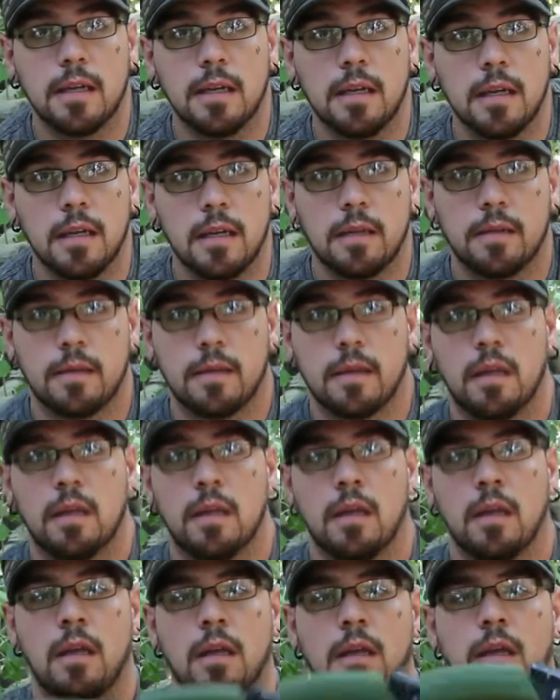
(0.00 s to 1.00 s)

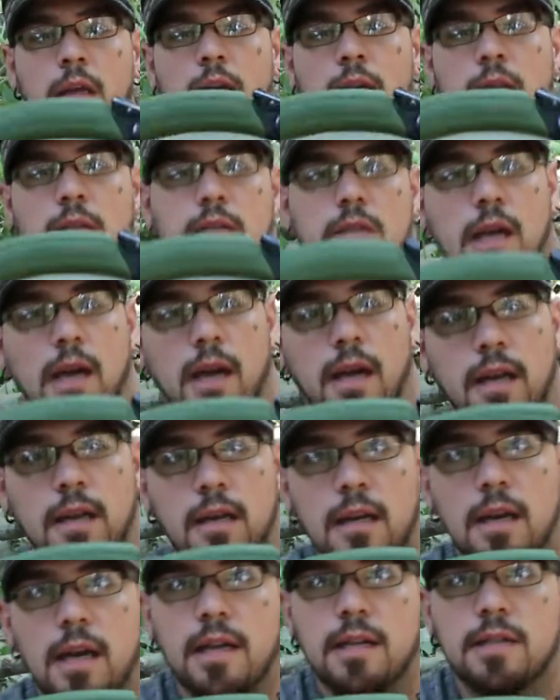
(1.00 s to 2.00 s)
It's got
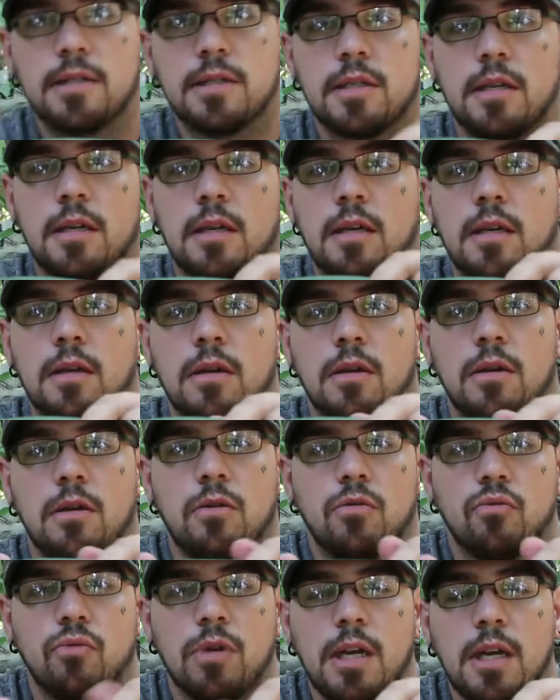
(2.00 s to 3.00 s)
a nice
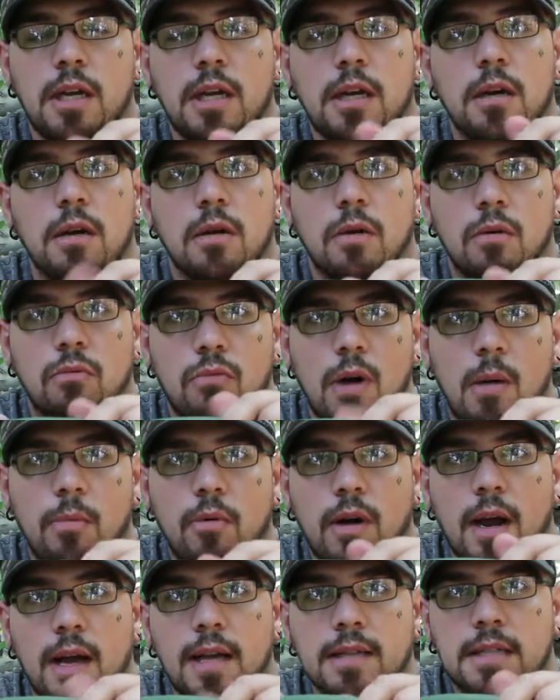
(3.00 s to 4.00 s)
green
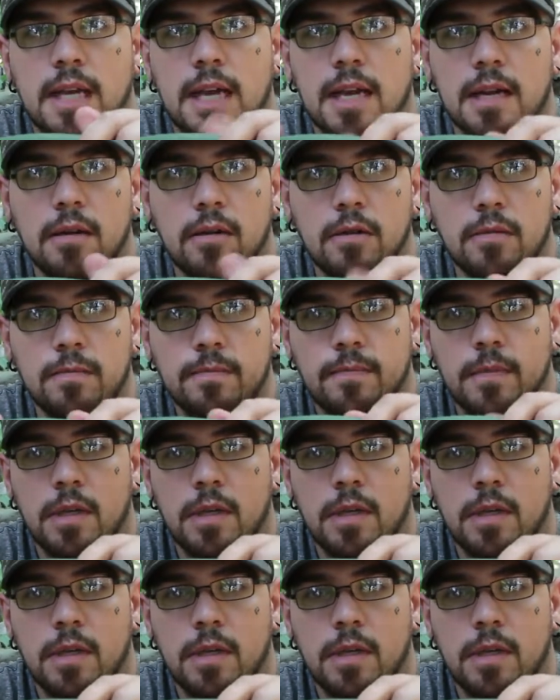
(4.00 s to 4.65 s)
rubberized handle